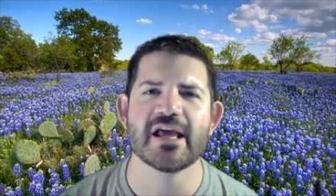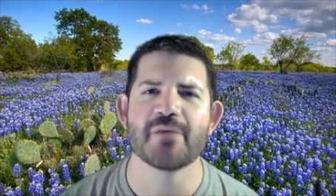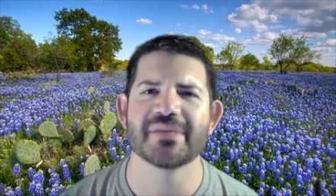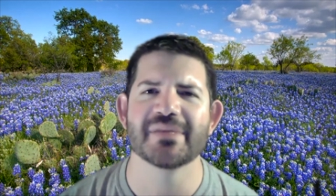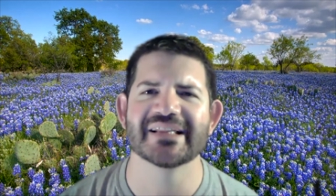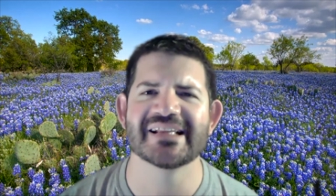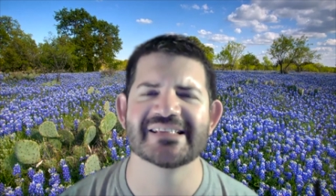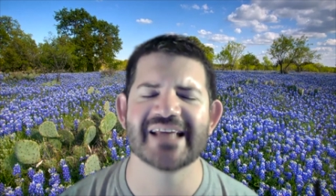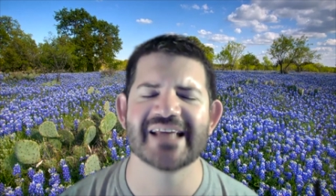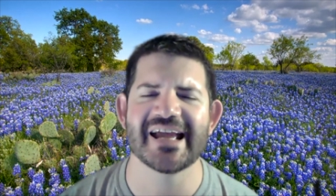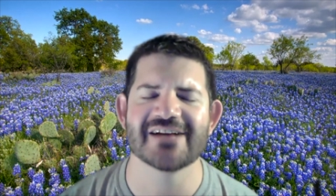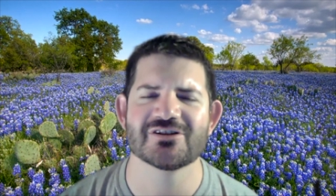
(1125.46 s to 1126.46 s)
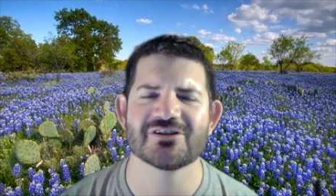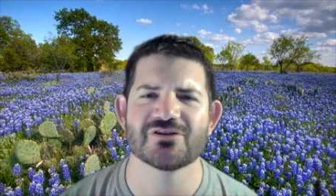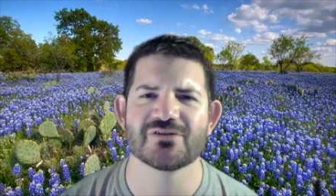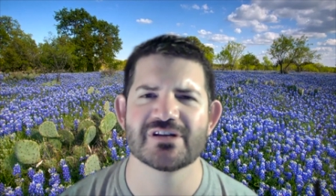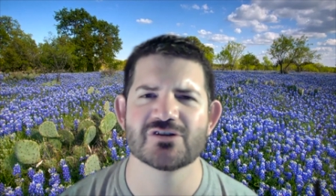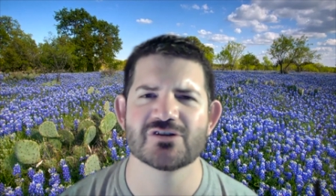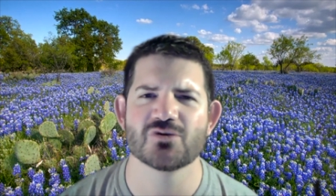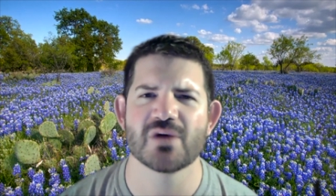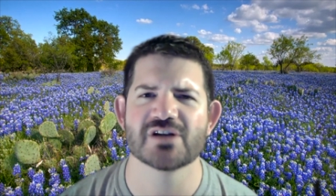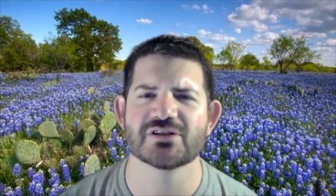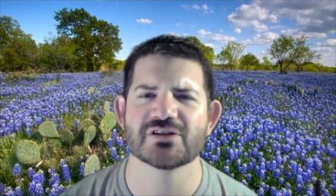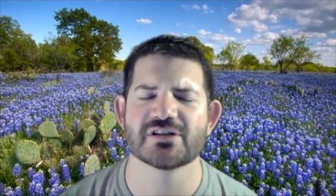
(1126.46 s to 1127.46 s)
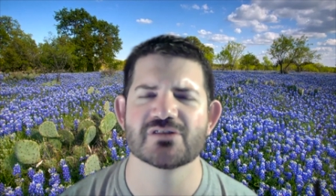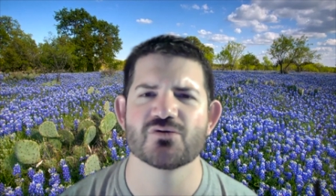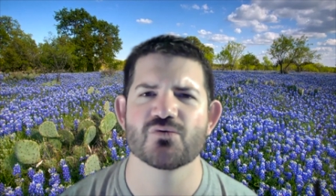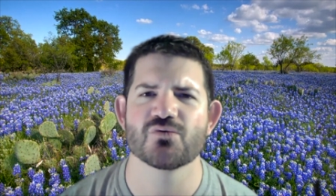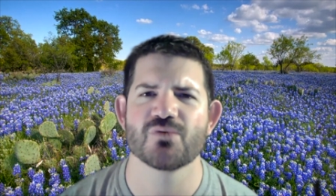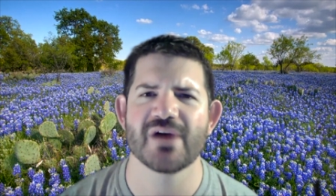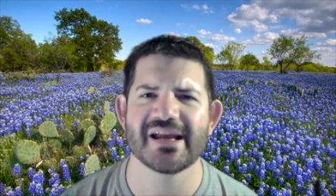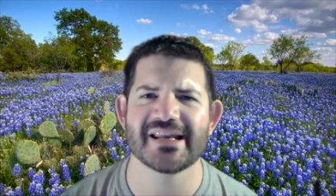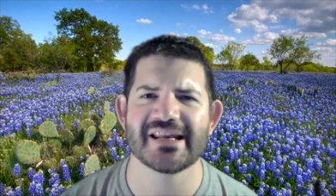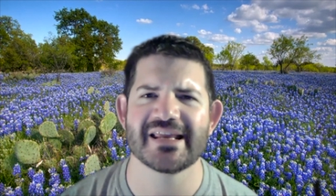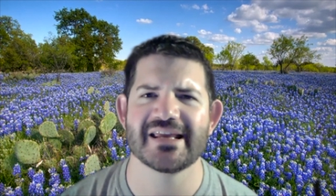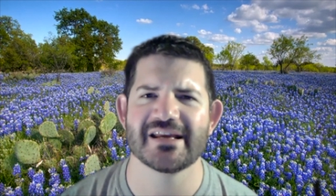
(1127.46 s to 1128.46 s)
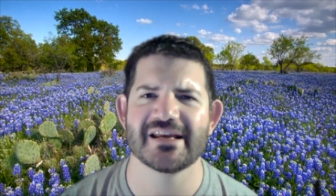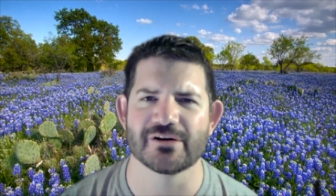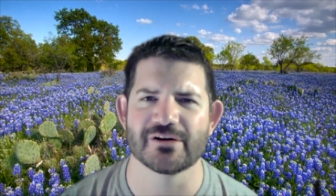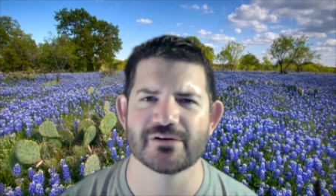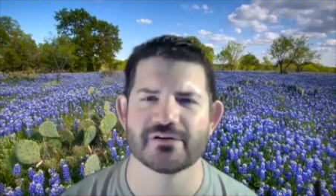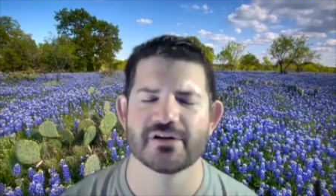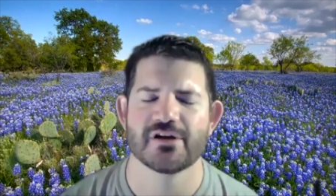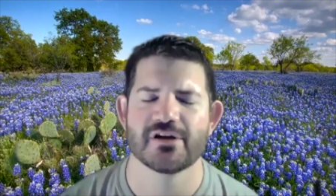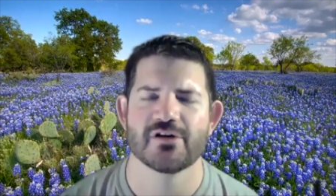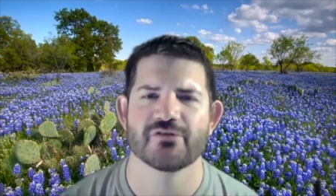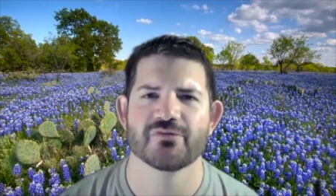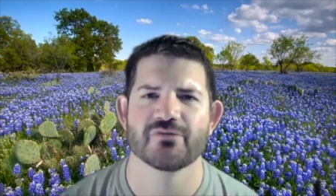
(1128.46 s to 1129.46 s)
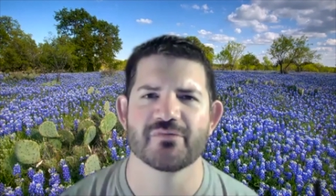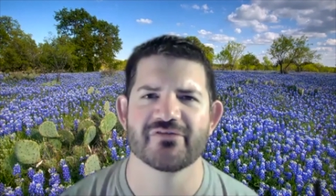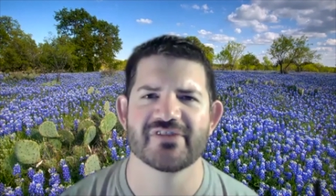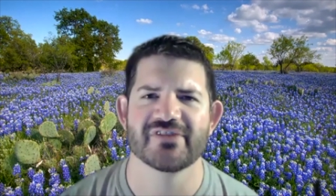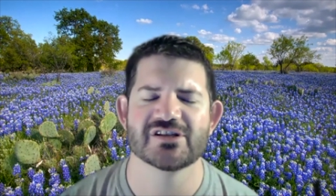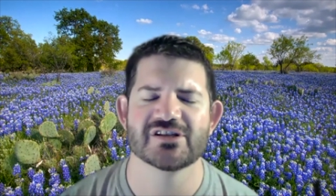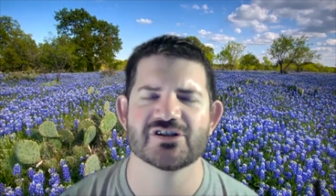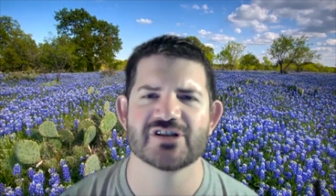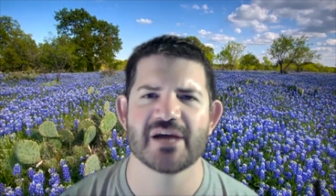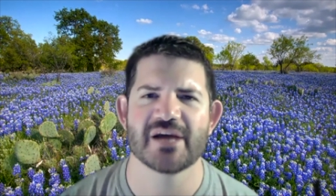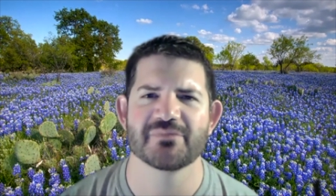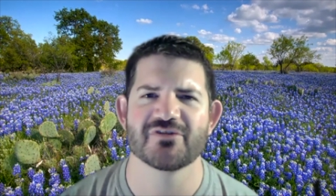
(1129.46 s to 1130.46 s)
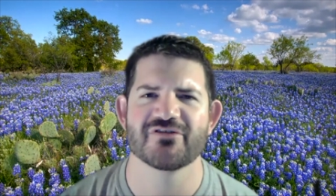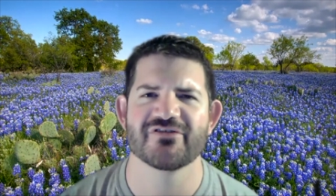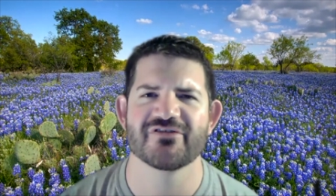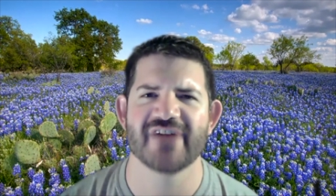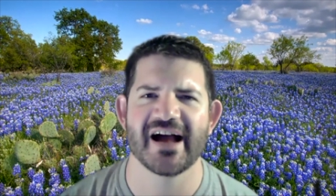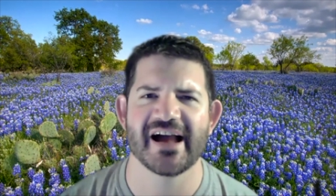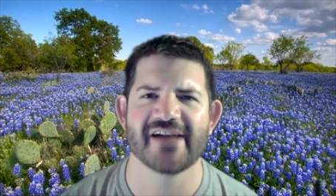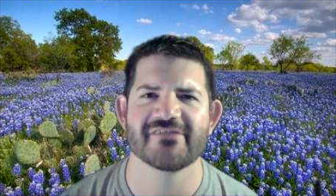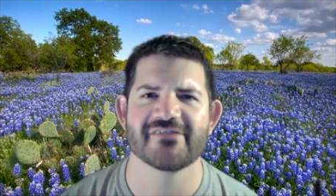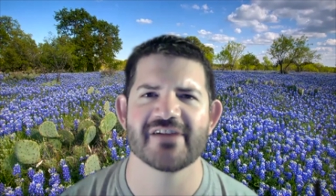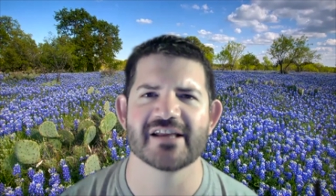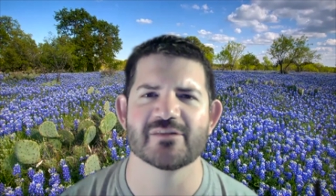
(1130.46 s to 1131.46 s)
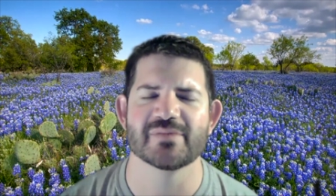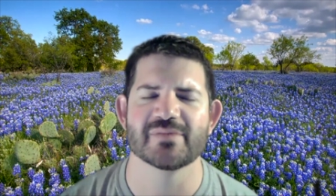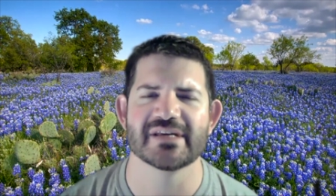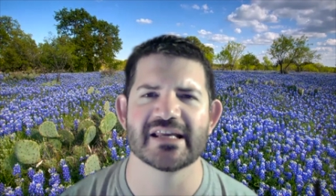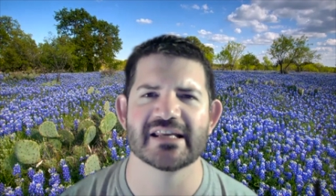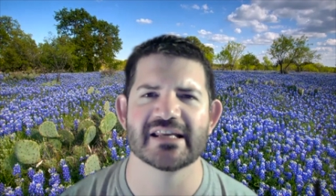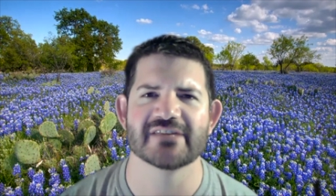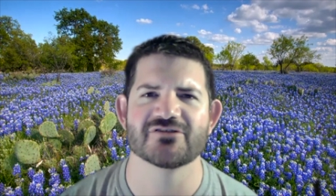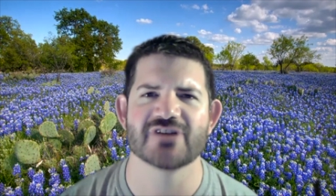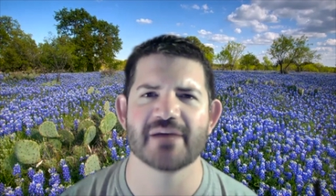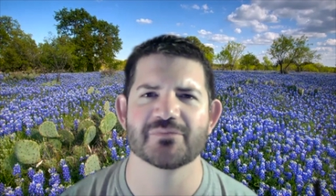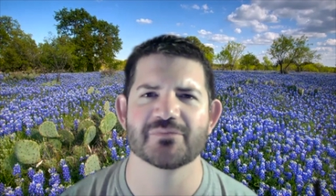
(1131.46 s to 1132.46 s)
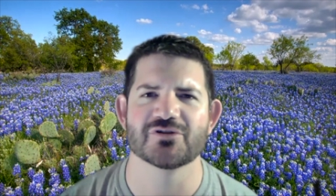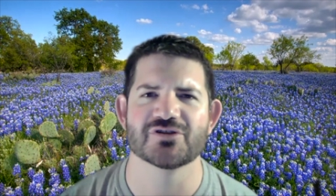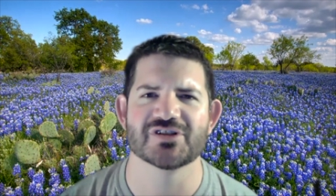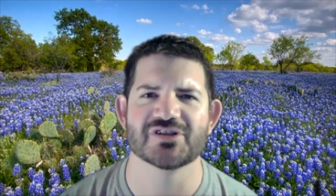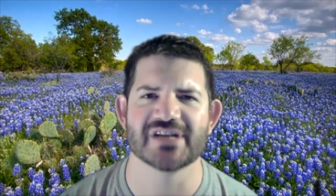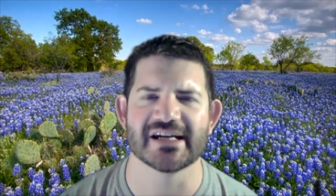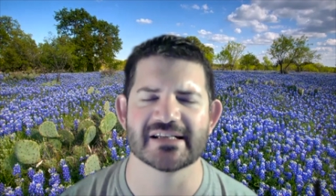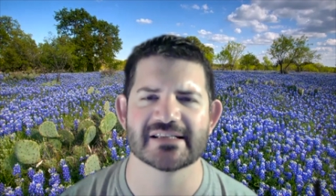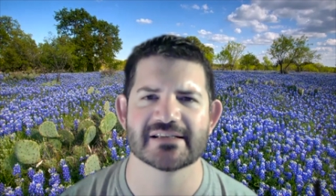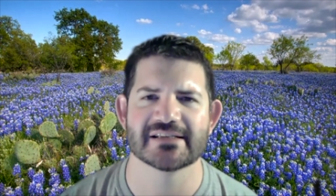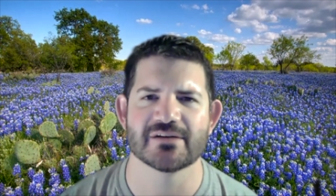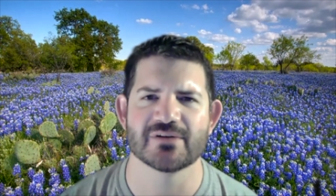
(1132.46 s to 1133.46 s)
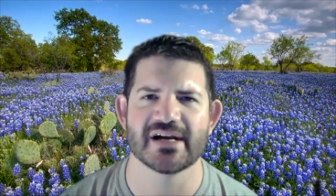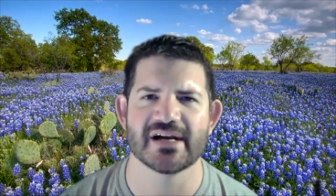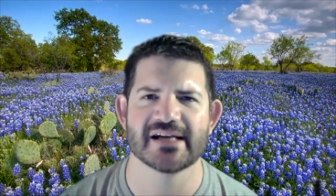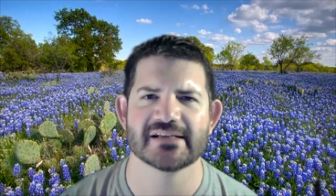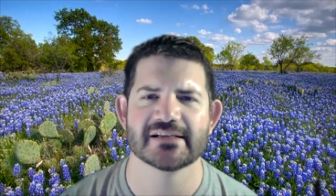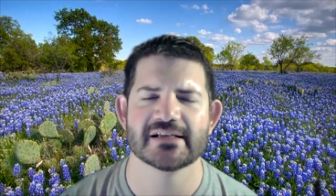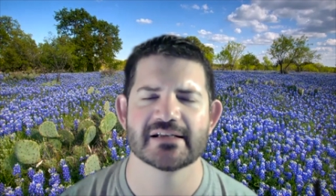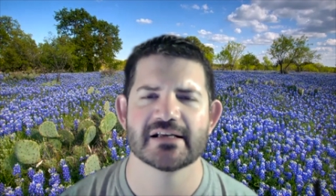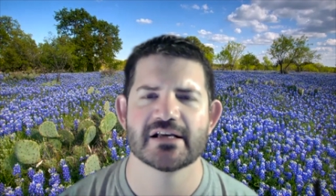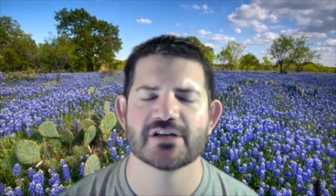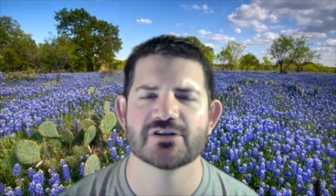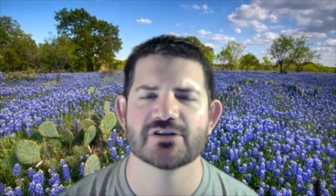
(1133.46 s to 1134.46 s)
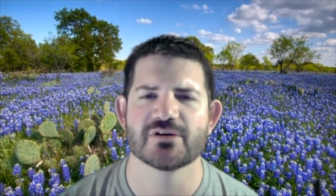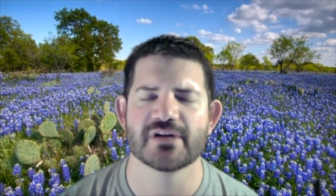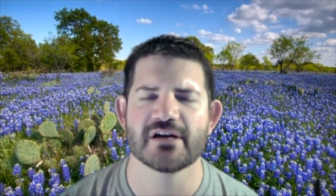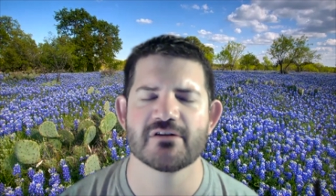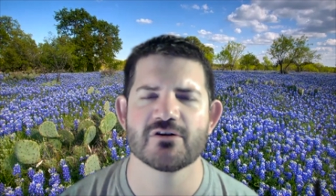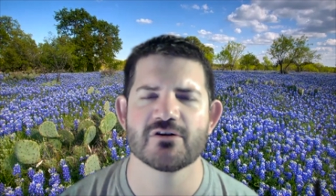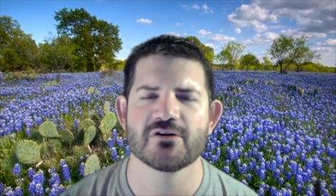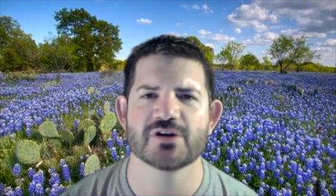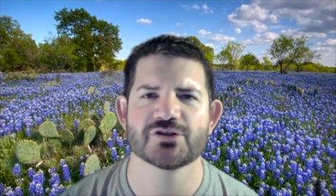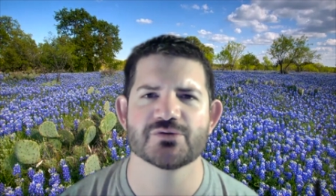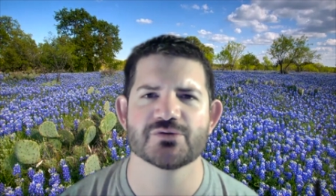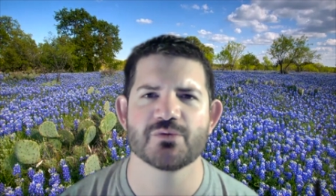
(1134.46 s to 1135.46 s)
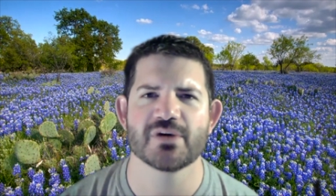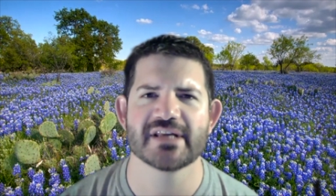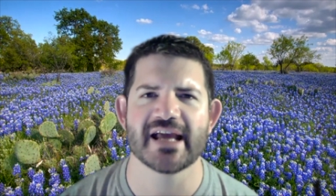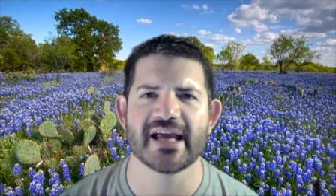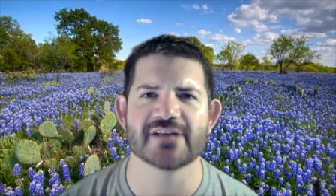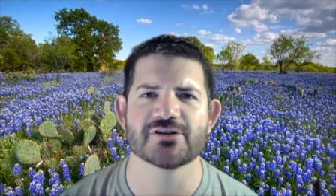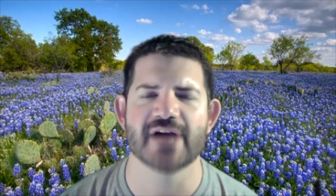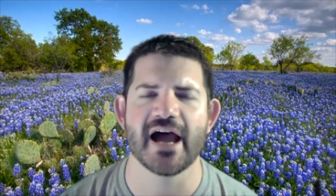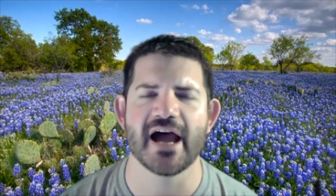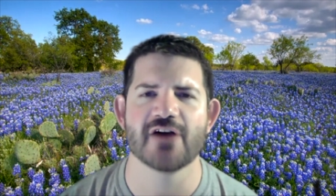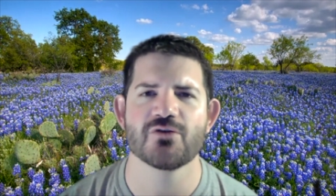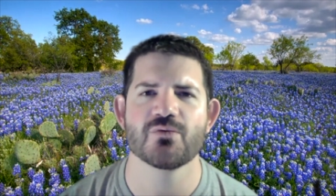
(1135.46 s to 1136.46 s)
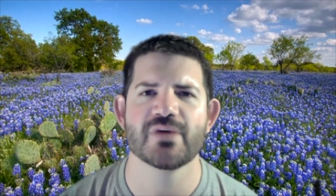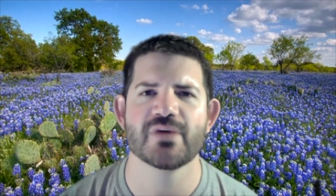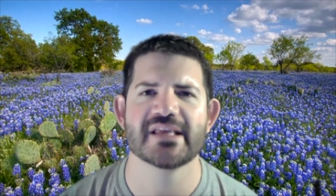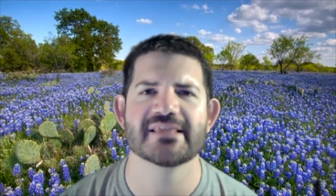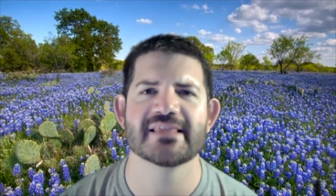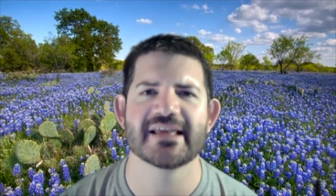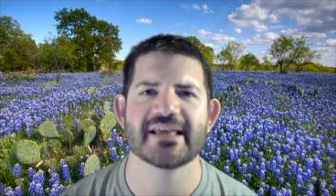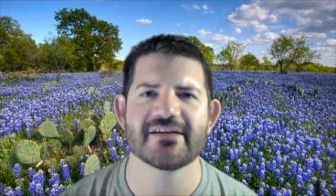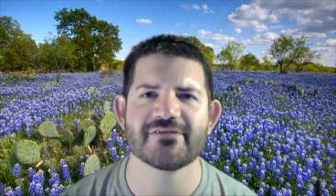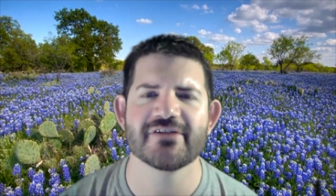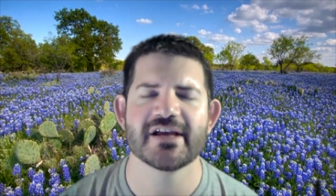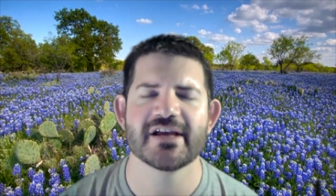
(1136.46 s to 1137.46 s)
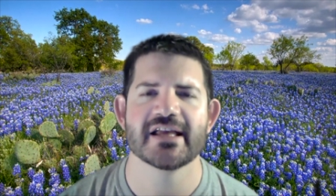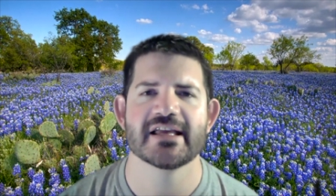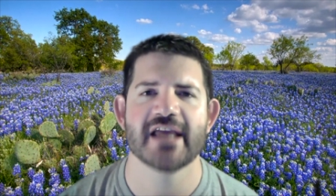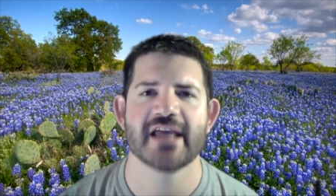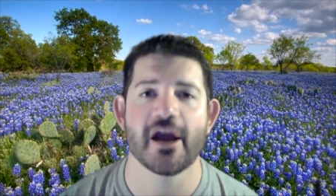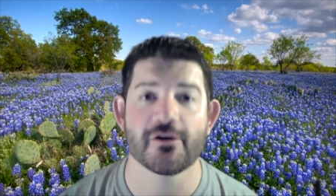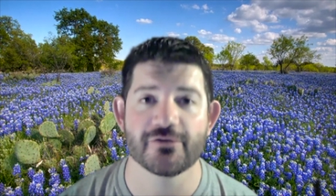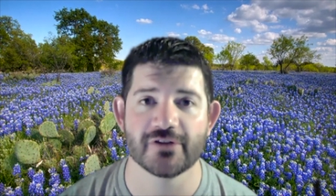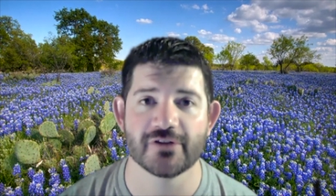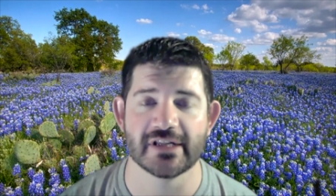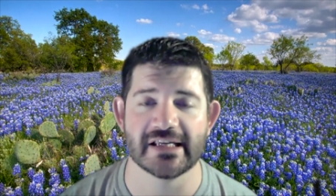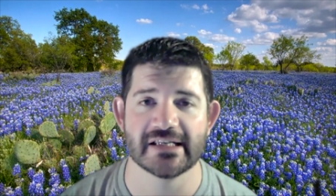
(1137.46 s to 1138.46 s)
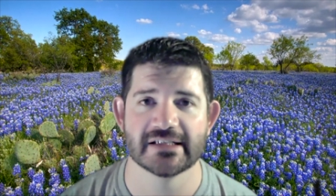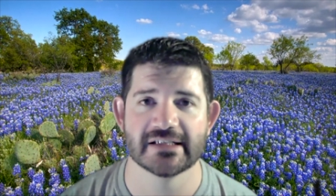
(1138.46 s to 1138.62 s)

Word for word: But let's answer these questions right here from Ephesians chapter 5 and the beginning of chapter 6, okay? So here are the questions we want to answer. How do we live carefully?